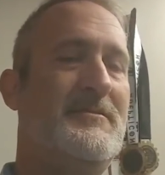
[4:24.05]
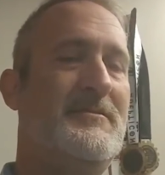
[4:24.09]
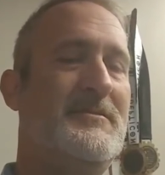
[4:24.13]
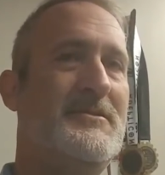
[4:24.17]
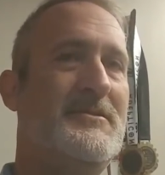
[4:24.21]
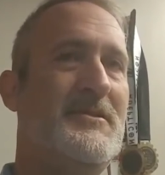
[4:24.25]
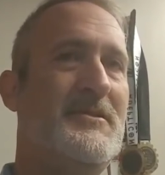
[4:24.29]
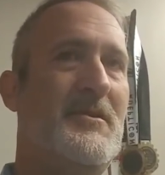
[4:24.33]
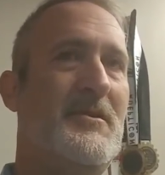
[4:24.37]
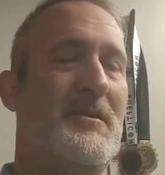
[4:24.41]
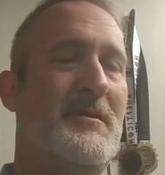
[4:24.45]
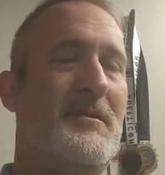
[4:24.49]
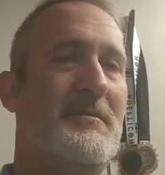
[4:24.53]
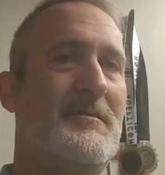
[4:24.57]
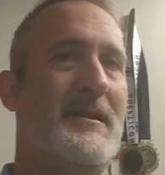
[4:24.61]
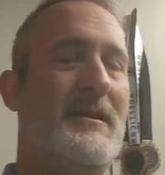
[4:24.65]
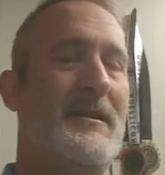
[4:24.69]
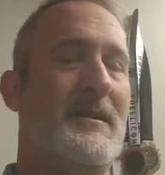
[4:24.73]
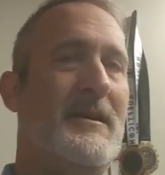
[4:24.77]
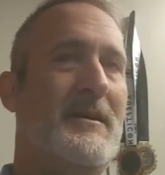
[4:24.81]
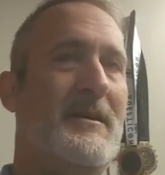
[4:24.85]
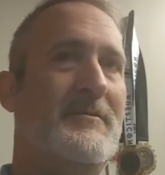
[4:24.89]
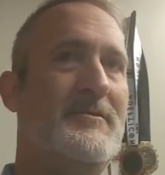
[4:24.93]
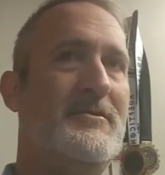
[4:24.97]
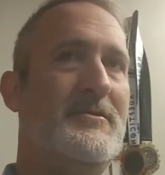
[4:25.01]
So I may
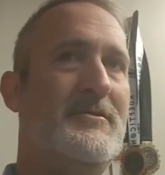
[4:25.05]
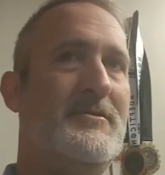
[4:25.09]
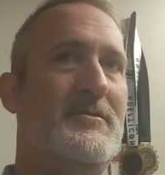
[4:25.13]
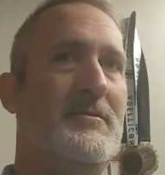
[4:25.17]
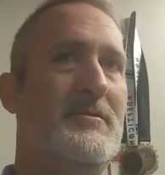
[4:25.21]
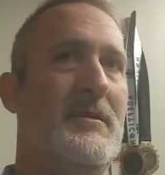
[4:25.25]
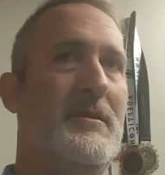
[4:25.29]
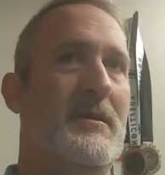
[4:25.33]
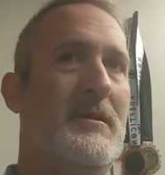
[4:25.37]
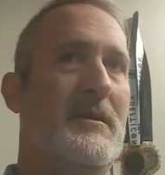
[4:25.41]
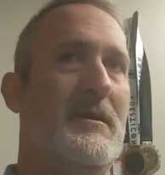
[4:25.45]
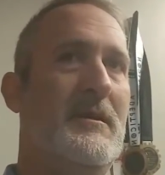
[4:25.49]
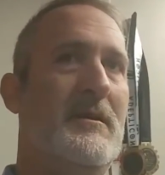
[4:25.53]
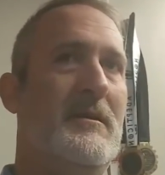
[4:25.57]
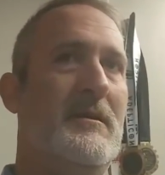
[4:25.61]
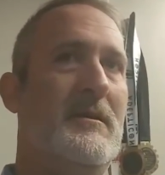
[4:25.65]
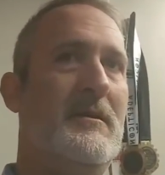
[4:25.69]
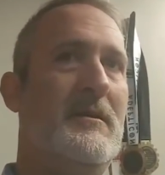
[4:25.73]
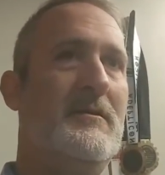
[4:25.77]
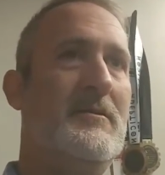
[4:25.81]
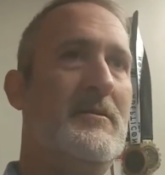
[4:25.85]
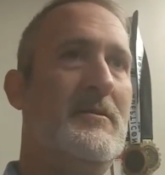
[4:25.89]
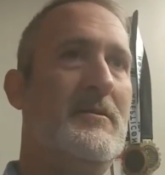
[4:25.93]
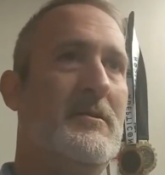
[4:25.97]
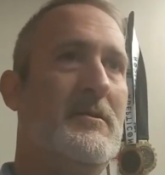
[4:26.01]
have to
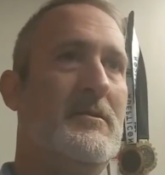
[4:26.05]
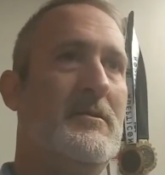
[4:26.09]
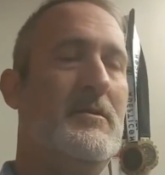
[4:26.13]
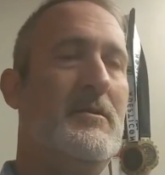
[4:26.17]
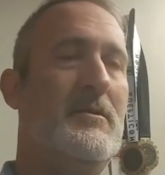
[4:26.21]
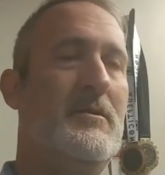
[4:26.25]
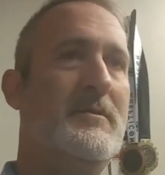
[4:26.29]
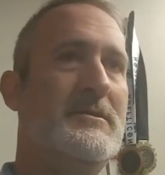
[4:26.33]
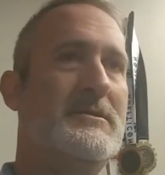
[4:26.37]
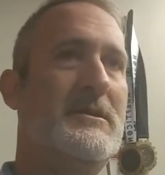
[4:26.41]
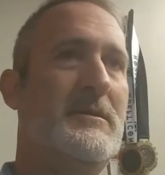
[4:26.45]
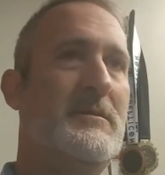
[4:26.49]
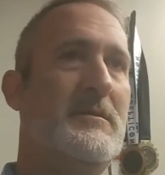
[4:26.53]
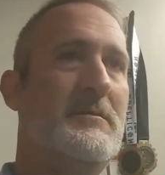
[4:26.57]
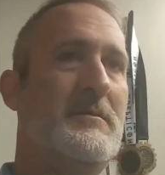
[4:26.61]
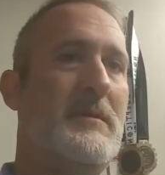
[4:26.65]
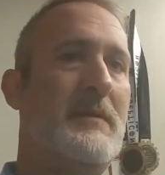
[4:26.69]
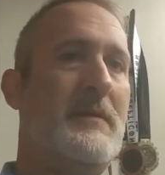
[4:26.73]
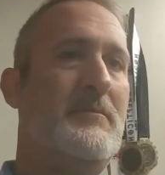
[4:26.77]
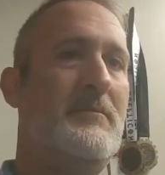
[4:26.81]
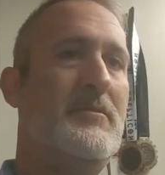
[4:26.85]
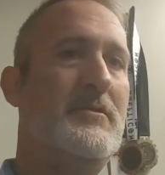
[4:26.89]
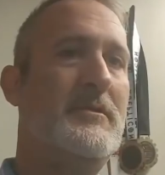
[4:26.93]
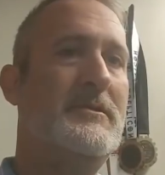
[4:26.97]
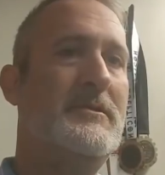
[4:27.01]
go over some of my
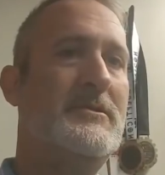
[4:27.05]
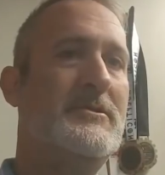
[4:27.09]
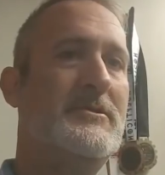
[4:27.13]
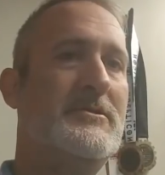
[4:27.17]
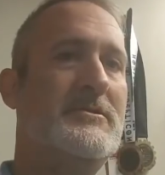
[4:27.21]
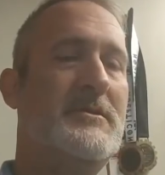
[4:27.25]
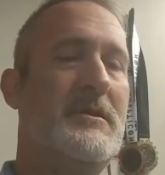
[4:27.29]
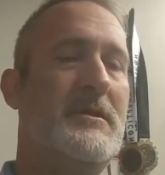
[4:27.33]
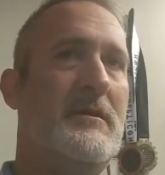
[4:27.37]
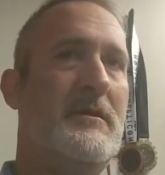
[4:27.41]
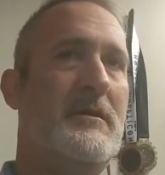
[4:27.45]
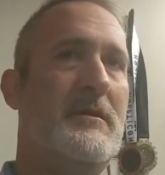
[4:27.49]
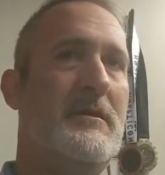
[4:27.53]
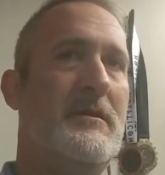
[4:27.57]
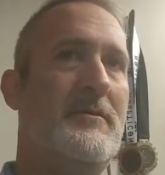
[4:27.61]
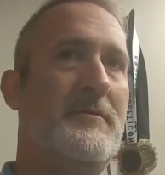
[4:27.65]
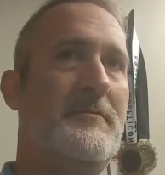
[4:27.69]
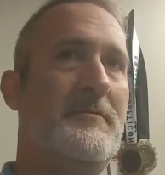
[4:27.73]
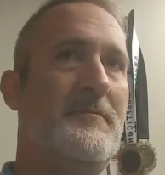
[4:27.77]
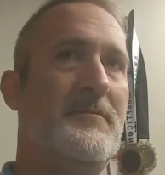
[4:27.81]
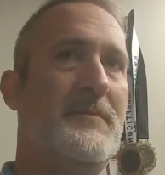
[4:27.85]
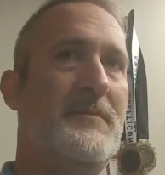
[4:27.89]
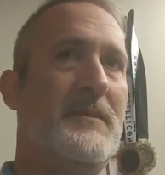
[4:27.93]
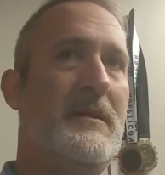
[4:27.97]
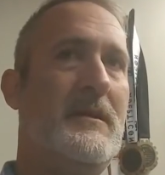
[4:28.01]
British stuff
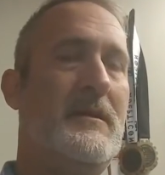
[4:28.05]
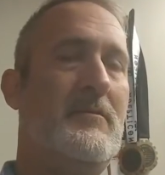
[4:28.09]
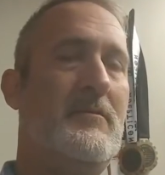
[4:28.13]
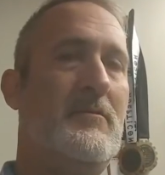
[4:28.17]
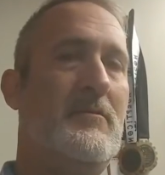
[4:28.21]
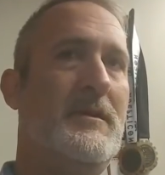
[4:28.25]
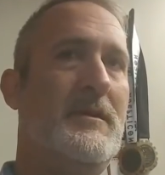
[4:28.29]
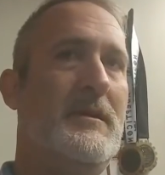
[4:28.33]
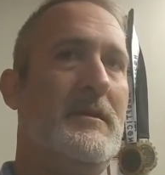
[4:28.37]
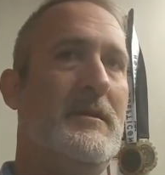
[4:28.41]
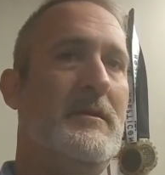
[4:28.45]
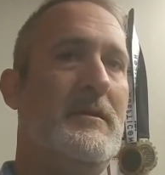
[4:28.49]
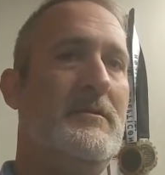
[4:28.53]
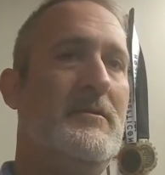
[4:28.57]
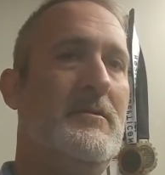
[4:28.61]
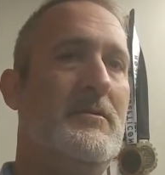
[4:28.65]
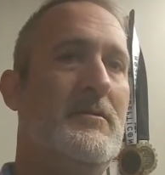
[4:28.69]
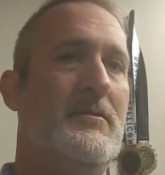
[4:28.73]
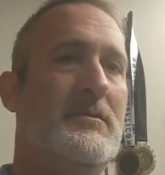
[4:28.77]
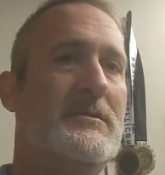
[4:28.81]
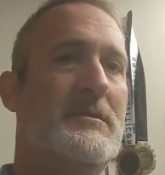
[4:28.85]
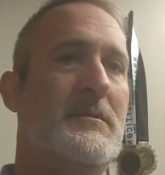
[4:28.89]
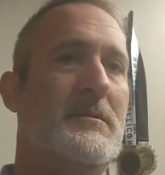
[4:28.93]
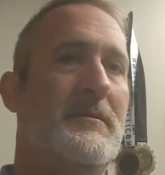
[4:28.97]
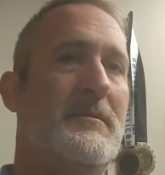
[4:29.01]
and redo
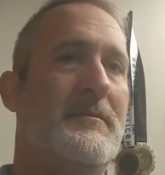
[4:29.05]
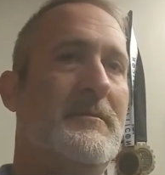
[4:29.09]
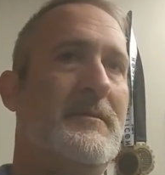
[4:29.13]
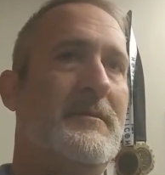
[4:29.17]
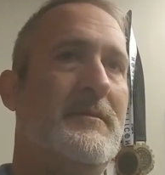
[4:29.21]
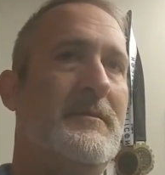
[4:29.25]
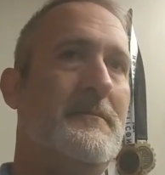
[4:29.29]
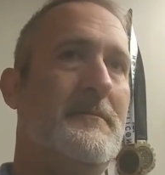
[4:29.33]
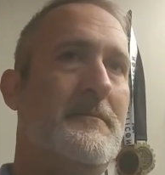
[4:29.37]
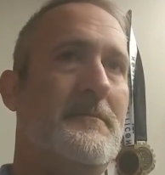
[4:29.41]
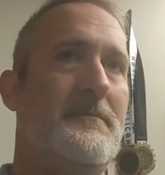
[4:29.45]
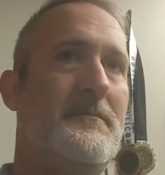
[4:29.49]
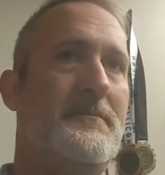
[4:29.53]
some of it.